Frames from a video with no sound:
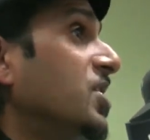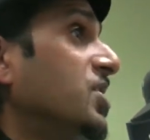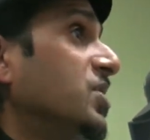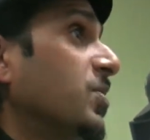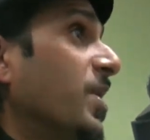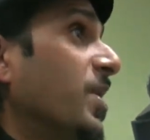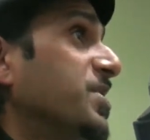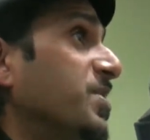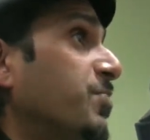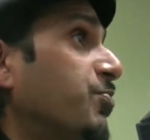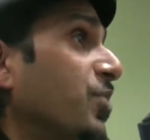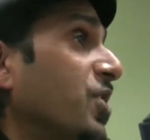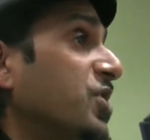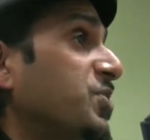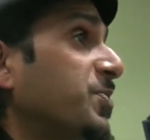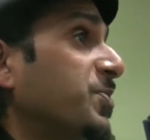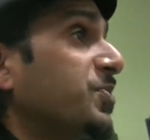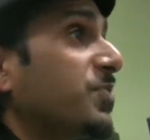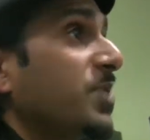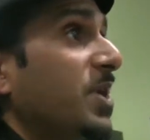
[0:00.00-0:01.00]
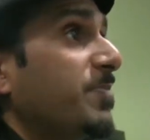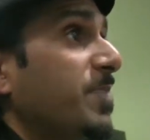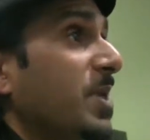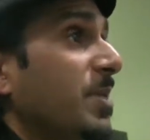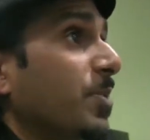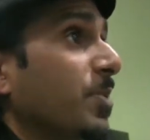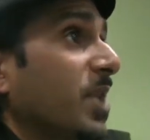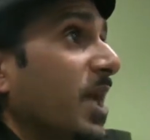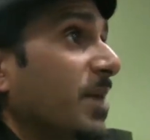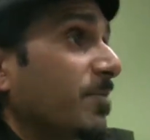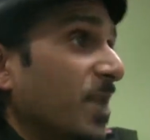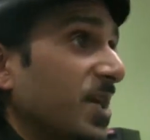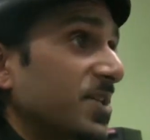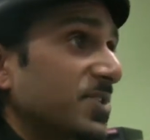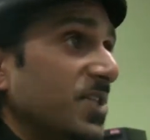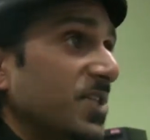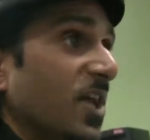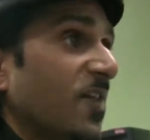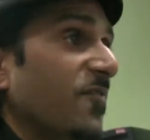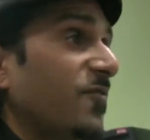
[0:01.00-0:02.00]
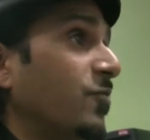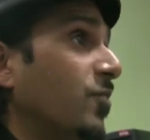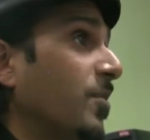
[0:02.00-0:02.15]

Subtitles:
So as a bridge between people like myself,